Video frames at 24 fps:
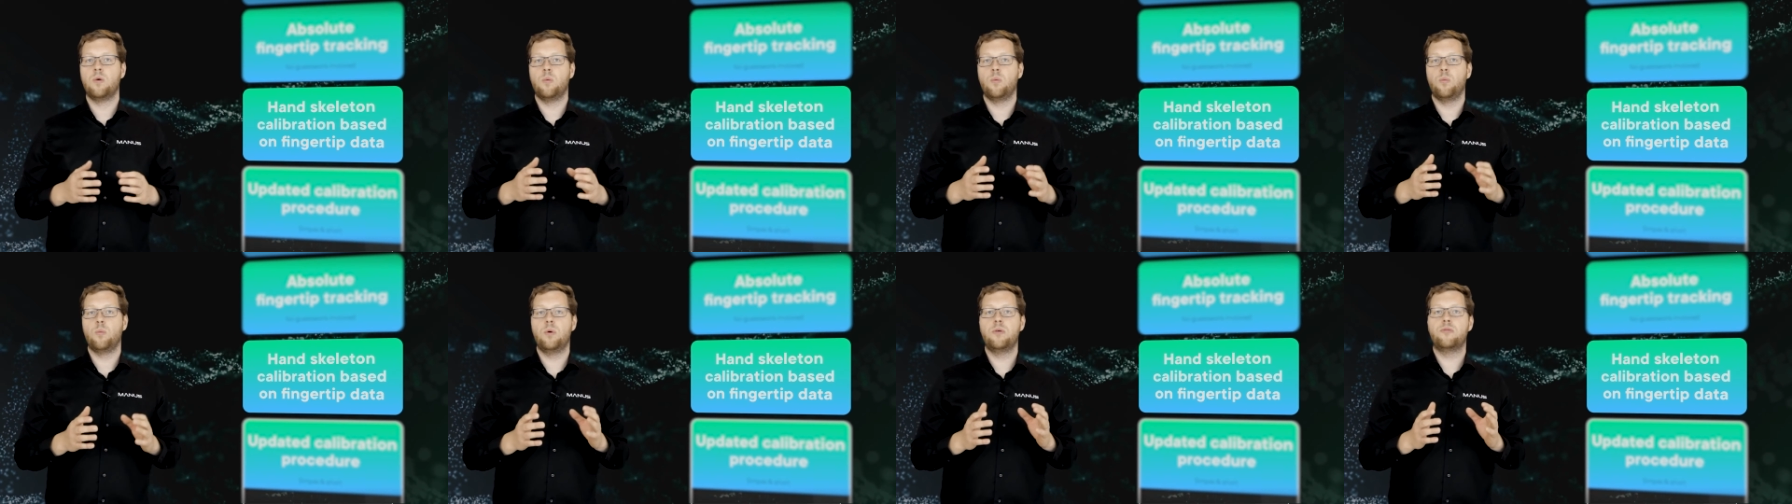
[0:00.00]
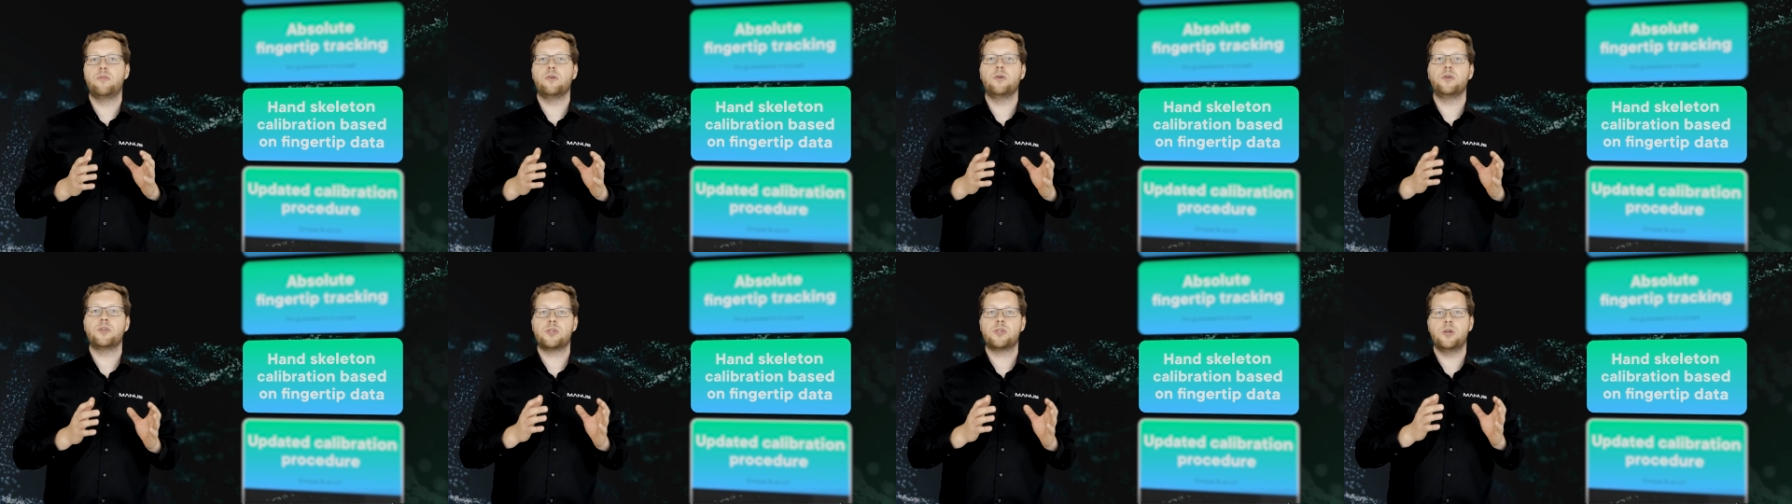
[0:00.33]
We've
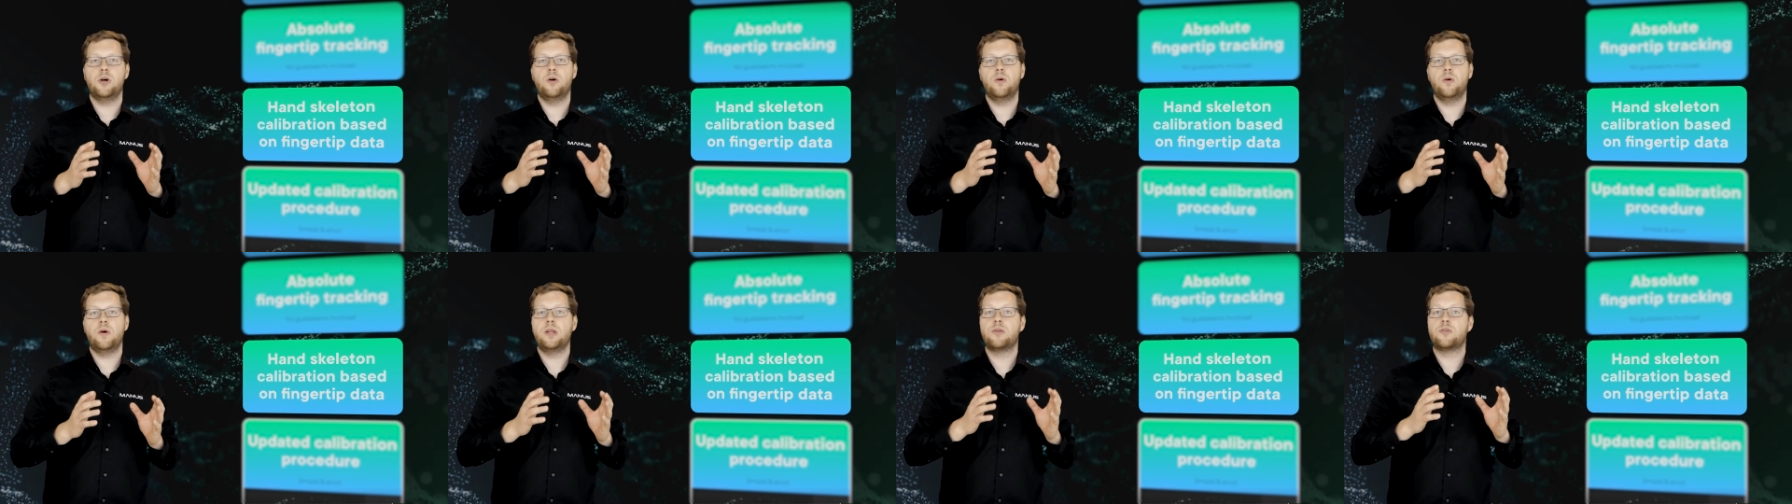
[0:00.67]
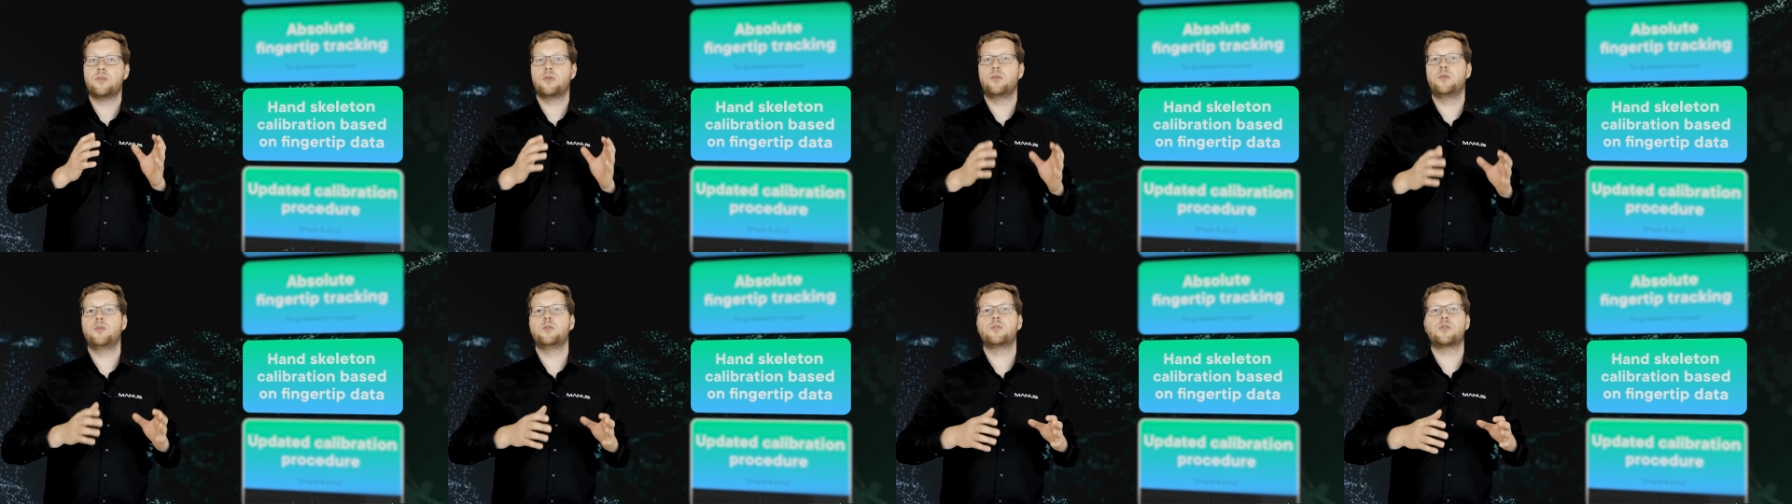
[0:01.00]
also
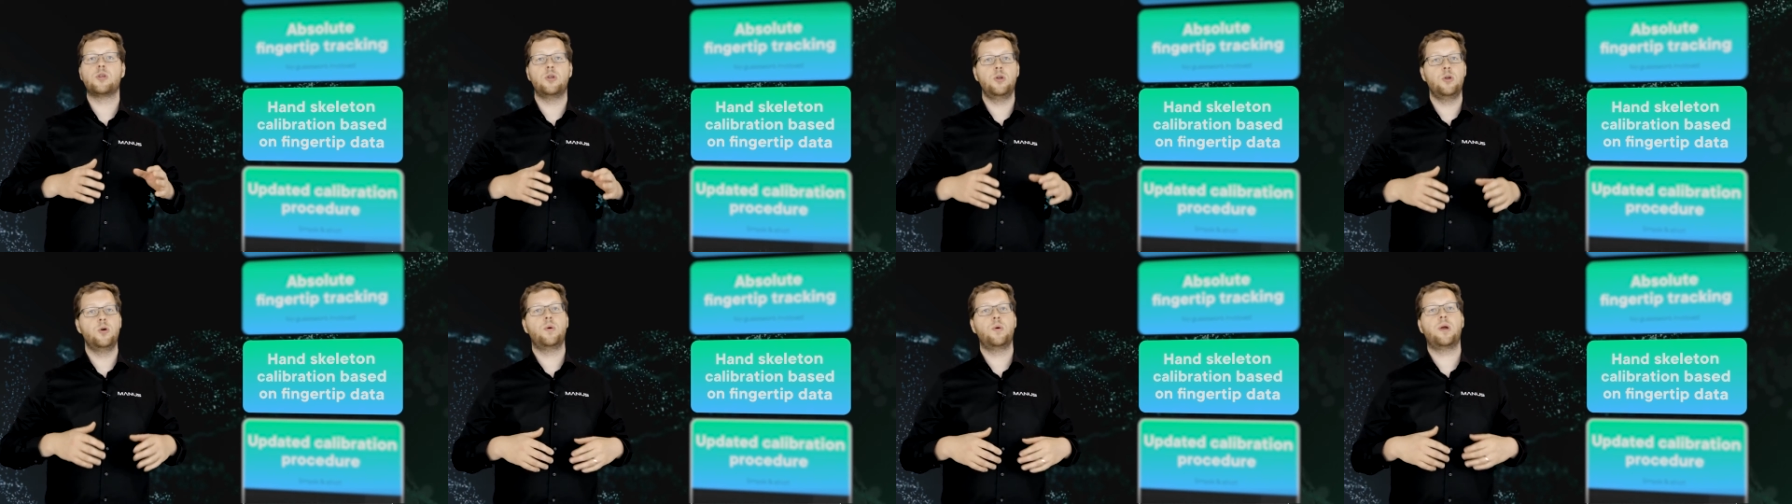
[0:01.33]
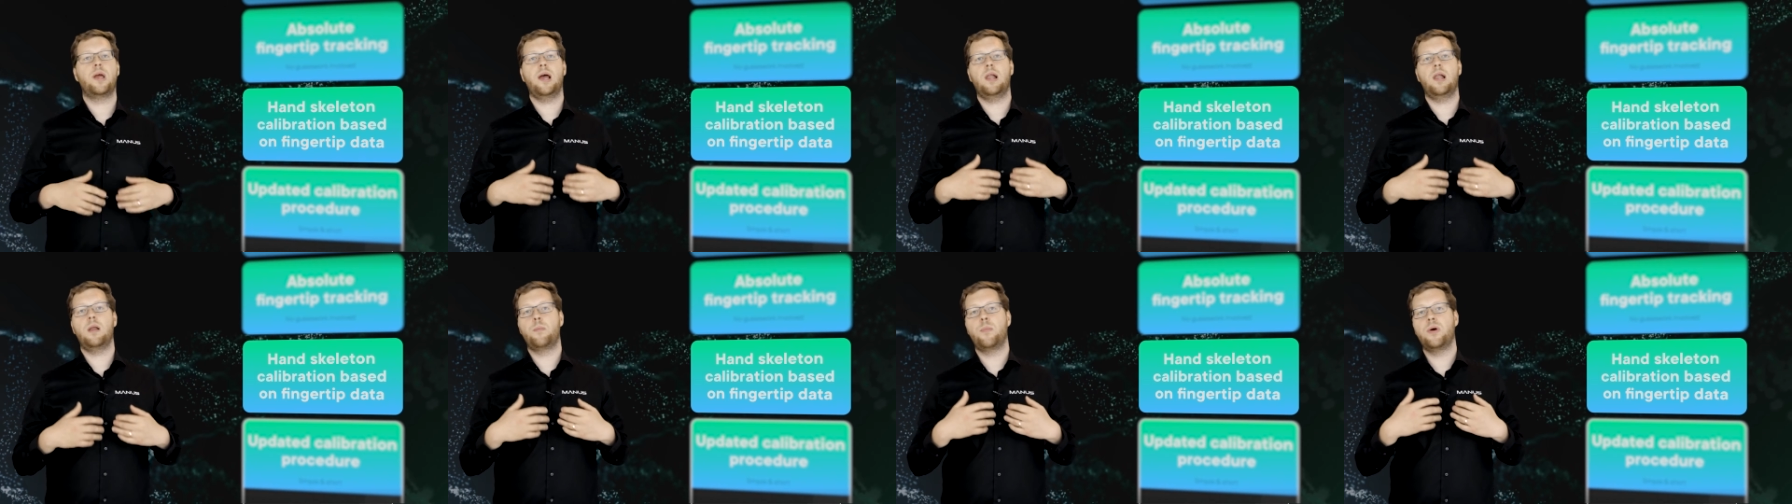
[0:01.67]
introduced a new
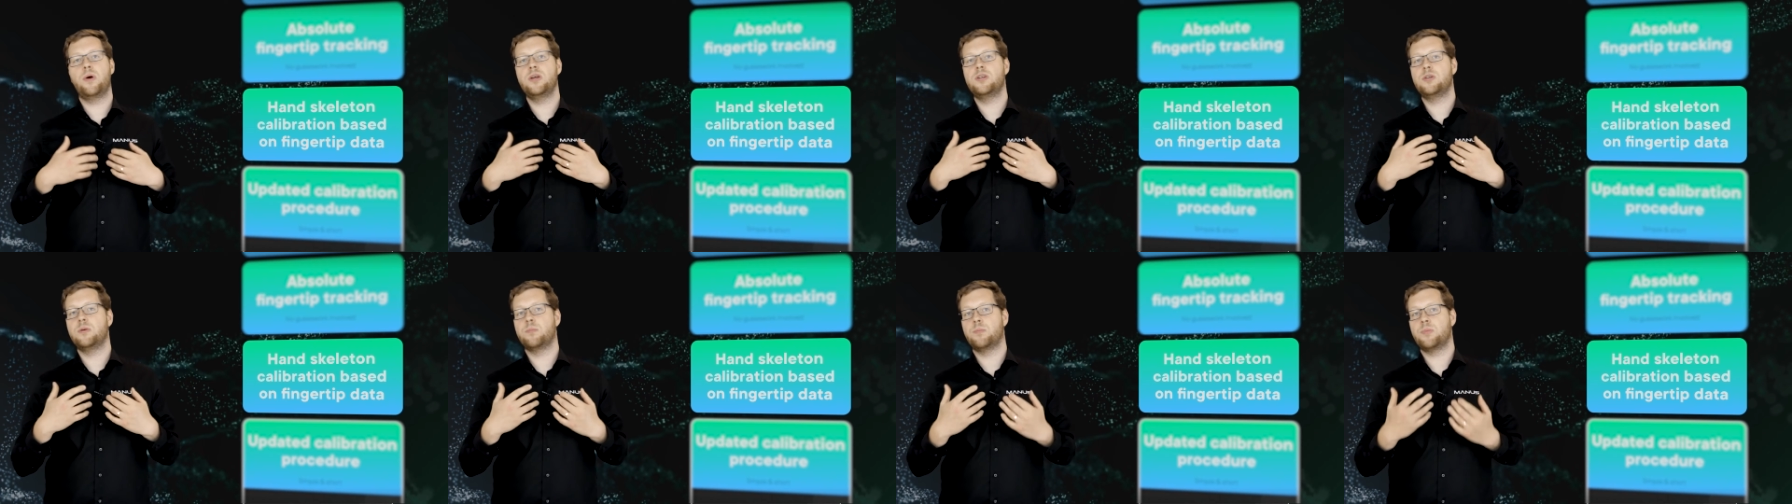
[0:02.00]
calibration